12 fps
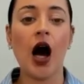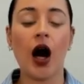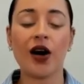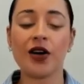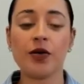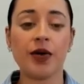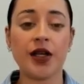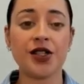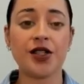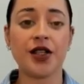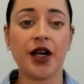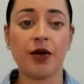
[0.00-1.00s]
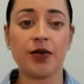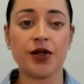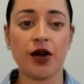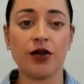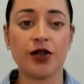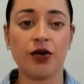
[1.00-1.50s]
Occupational therapists
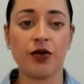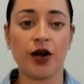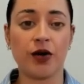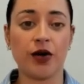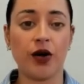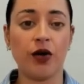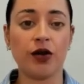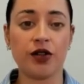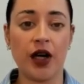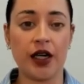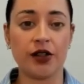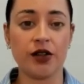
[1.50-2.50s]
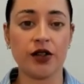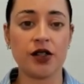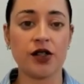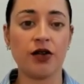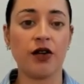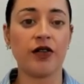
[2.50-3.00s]
also work with older
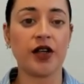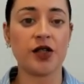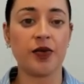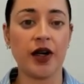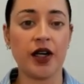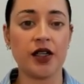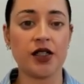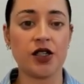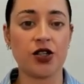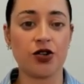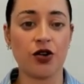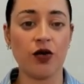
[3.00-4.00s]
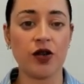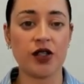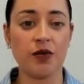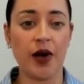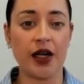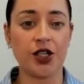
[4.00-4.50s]
adults who have experienced a stroke,
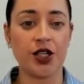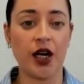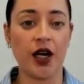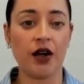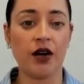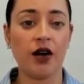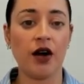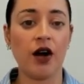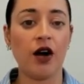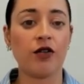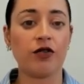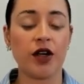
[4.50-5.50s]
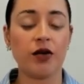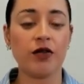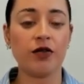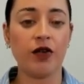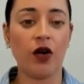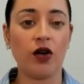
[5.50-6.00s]
dementia,
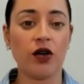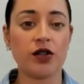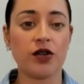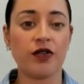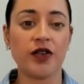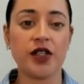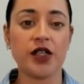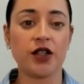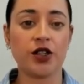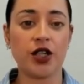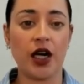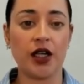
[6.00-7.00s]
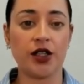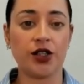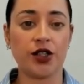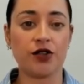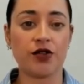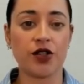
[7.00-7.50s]
frequent falls, or physical
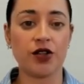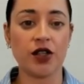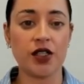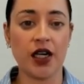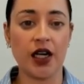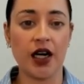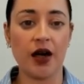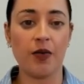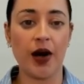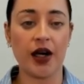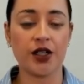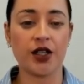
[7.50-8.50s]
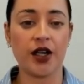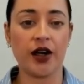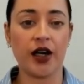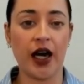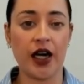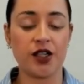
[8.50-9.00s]
challenges resulting in an impact to their
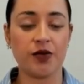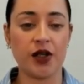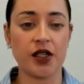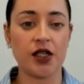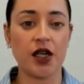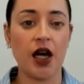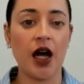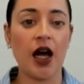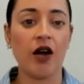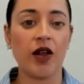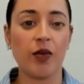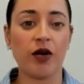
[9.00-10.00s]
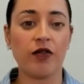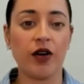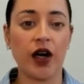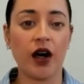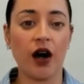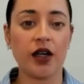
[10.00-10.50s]
engagement. They
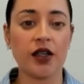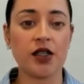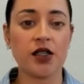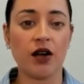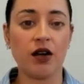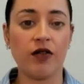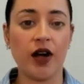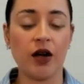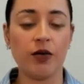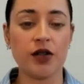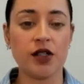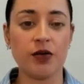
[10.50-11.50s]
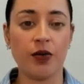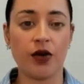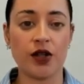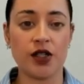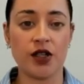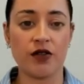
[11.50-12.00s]
provide guidance on available
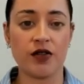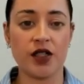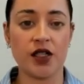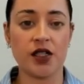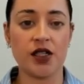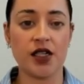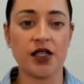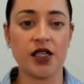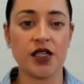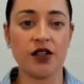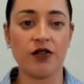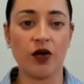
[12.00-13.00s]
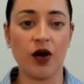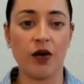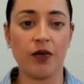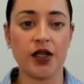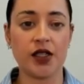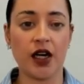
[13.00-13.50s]
support services, assistive
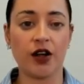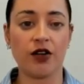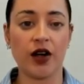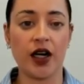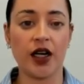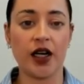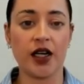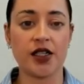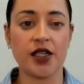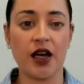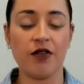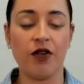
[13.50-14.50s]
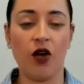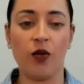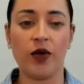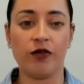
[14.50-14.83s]
equipment, and creating a safe home